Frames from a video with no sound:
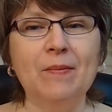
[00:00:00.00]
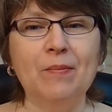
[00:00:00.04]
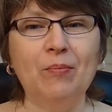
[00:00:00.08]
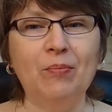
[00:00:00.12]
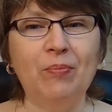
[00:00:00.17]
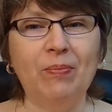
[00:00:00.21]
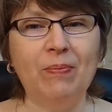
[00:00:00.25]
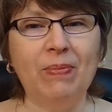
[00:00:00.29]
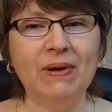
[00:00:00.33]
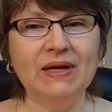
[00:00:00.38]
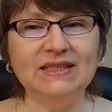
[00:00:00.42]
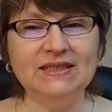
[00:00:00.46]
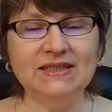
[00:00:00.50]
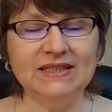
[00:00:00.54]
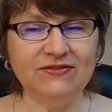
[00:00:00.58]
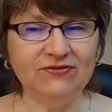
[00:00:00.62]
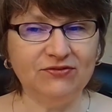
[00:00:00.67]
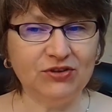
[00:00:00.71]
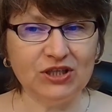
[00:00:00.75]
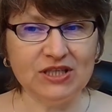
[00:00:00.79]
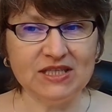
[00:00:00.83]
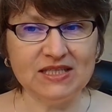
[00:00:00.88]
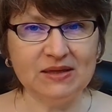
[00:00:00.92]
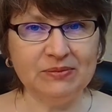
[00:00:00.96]
But
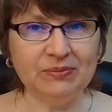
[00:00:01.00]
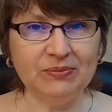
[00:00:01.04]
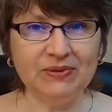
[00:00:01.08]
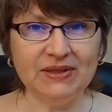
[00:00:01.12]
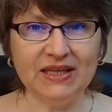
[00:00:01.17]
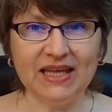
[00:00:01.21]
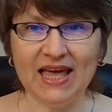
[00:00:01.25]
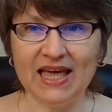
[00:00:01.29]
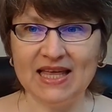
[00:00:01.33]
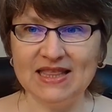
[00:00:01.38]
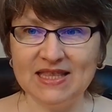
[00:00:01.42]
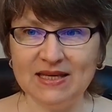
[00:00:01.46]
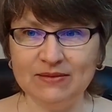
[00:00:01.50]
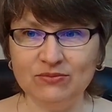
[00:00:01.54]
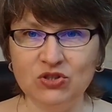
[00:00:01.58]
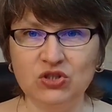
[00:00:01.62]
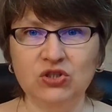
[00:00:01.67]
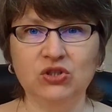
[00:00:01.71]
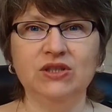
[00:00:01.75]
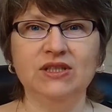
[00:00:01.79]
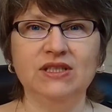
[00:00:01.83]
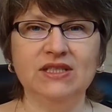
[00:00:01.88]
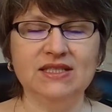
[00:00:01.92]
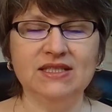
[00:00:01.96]
for example, get them
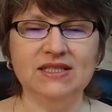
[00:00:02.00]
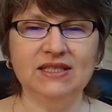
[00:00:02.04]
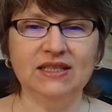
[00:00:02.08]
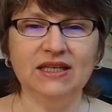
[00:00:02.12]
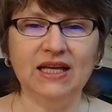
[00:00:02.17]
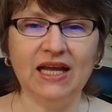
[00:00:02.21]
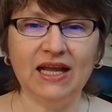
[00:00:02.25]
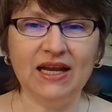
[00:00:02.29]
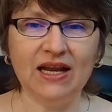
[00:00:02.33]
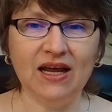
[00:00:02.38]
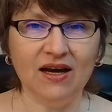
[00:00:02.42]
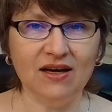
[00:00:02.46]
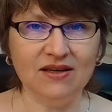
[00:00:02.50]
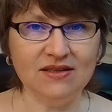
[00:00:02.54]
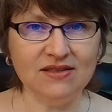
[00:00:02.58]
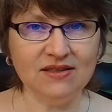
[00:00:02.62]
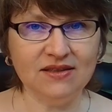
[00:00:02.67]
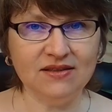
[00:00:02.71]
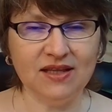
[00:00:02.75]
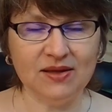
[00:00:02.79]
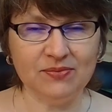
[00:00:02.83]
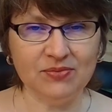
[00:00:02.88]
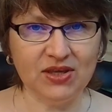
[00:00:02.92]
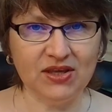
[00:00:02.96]
to listen and
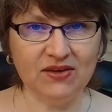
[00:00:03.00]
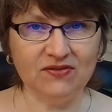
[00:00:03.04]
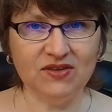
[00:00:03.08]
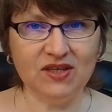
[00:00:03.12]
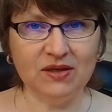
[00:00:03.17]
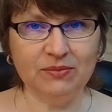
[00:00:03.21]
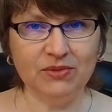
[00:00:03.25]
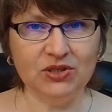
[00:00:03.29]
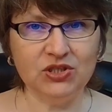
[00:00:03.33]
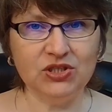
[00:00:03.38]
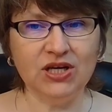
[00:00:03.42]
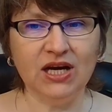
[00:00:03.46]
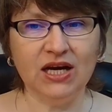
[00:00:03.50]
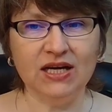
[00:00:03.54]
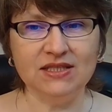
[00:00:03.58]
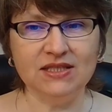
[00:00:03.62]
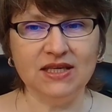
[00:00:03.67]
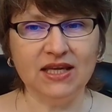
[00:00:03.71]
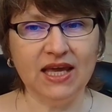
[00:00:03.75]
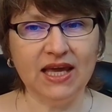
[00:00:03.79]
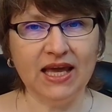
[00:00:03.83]
ask them, give them a task.